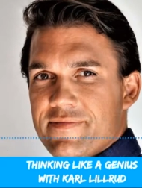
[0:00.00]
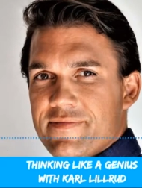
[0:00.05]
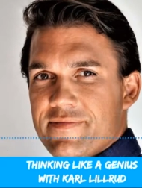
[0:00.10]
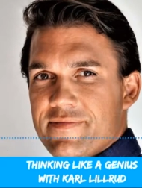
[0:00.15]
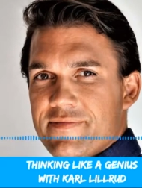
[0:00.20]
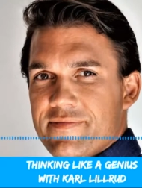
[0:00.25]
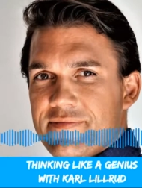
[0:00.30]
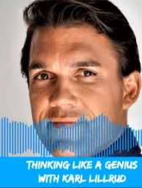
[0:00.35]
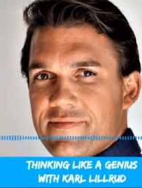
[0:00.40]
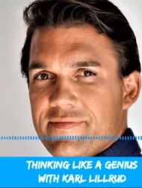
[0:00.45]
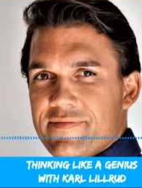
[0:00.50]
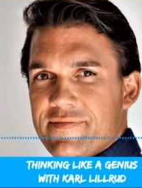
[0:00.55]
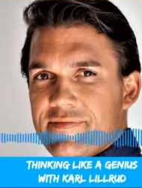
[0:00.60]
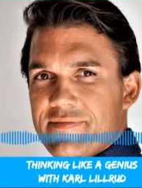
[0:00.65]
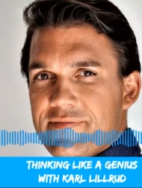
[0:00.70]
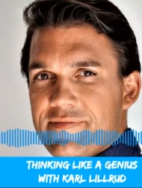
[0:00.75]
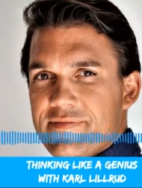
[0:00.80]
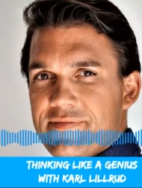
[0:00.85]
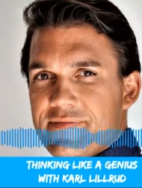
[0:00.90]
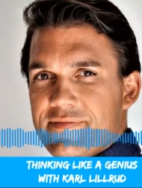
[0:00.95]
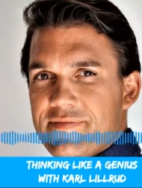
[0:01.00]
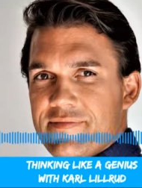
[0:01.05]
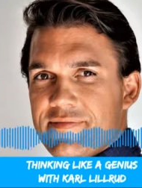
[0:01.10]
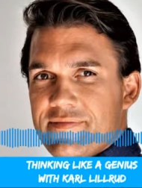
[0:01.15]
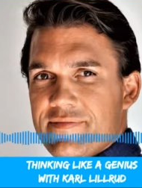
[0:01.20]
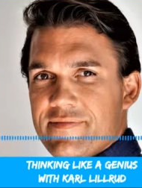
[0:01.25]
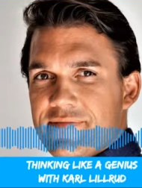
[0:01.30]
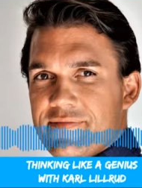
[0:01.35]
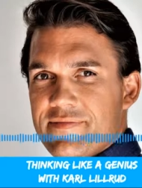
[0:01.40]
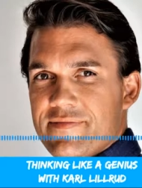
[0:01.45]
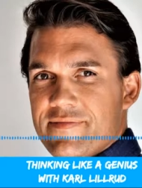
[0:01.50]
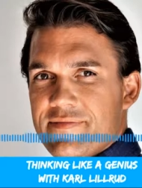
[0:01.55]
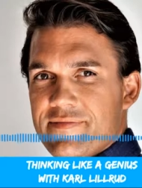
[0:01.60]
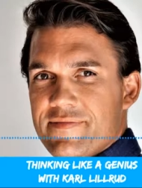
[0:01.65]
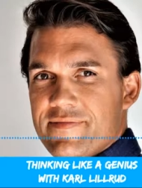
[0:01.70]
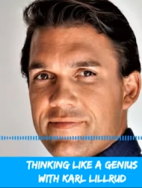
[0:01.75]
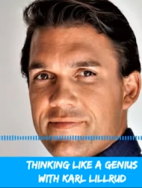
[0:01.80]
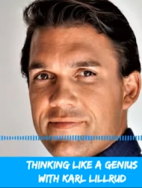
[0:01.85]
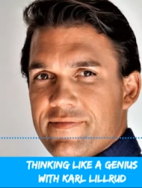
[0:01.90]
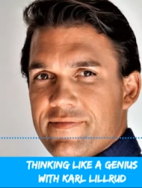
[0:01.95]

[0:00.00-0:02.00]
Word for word: could be seen as one box.